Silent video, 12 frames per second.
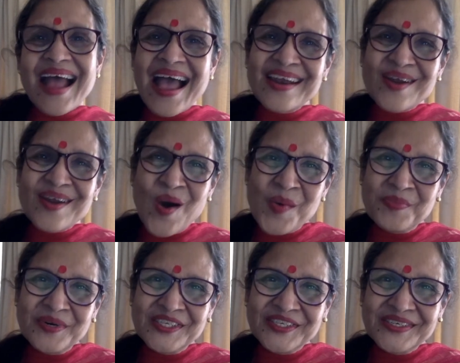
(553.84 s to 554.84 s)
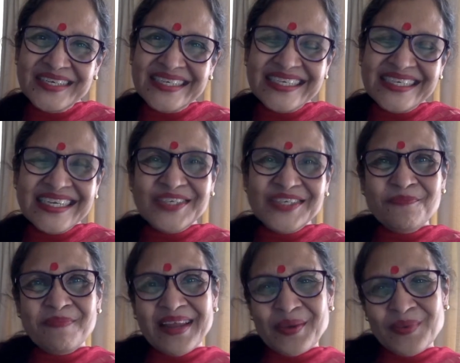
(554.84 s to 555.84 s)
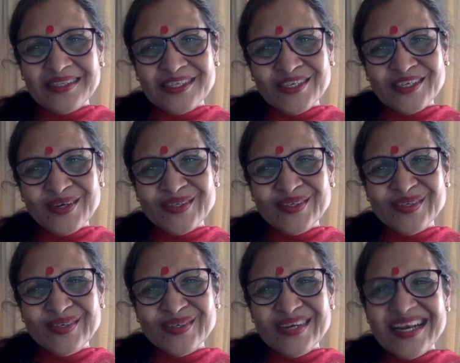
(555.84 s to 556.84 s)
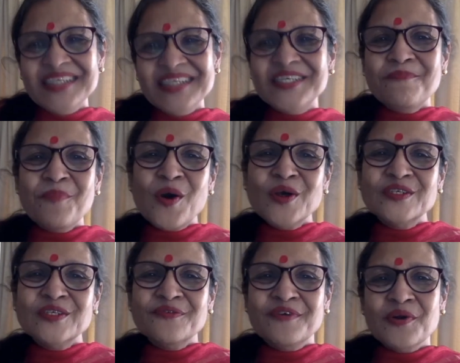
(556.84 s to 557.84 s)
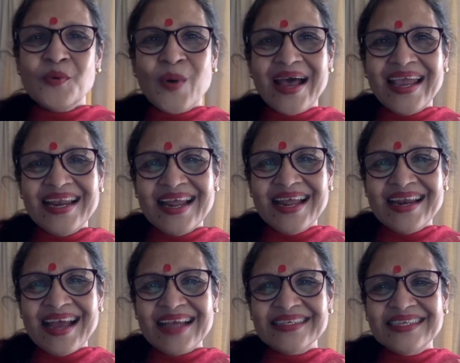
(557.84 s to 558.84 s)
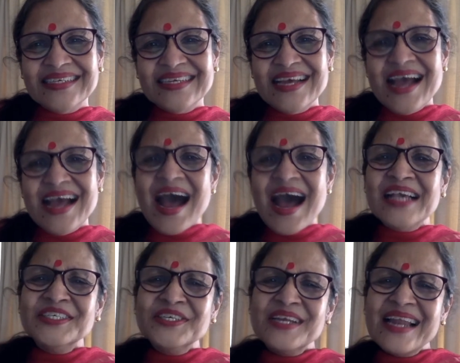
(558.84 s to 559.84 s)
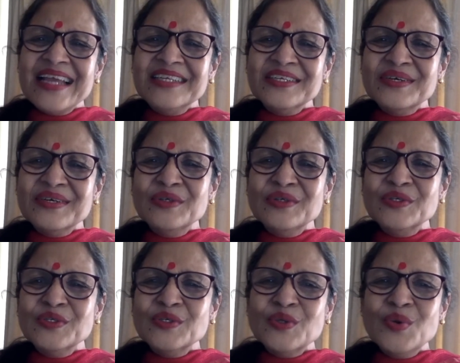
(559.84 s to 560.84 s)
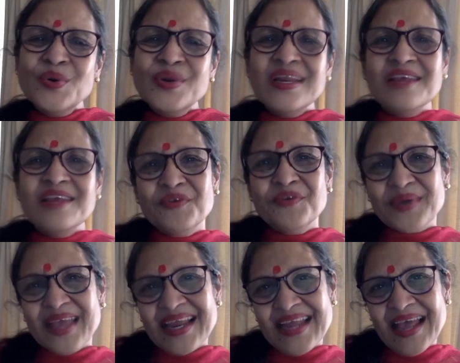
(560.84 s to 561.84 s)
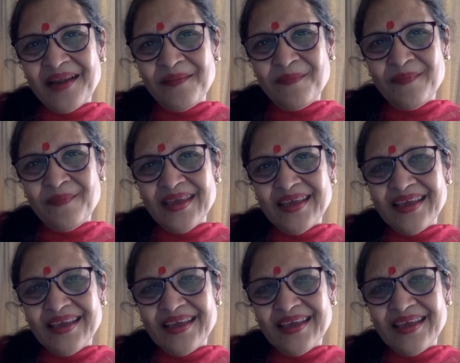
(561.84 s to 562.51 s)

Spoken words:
An opportunity to play with Chhotu. She paused for a while and added, I should like to go to school if you can help me.